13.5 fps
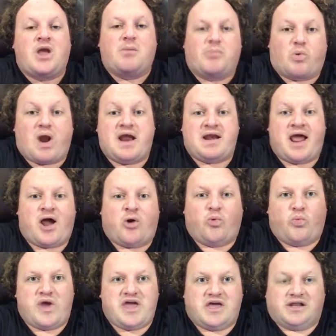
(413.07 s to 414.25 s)
But right now,
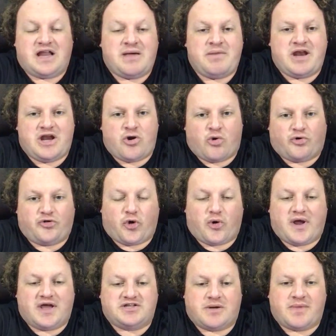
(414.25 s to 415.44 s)
we limited North
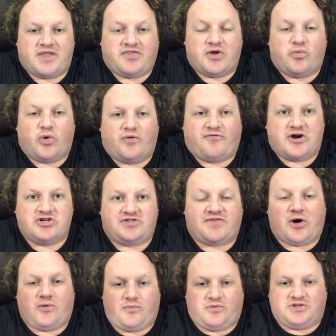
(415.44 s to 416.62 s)
Korea talking about that. Well, first of
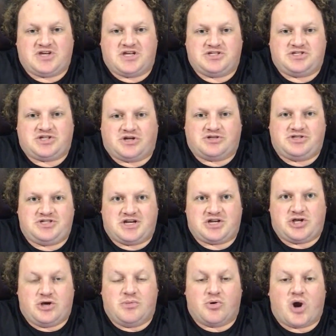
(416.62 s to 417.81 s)
all, let's stick to
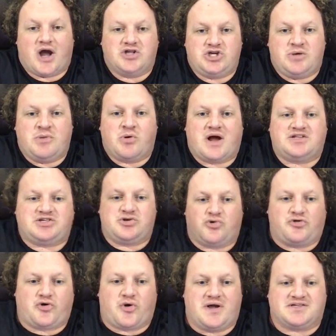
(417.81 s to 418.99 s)
human rights. Human rights in
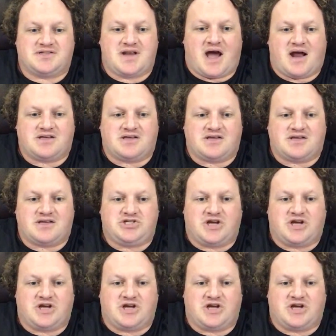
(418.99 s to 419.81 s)
North Korea is not as much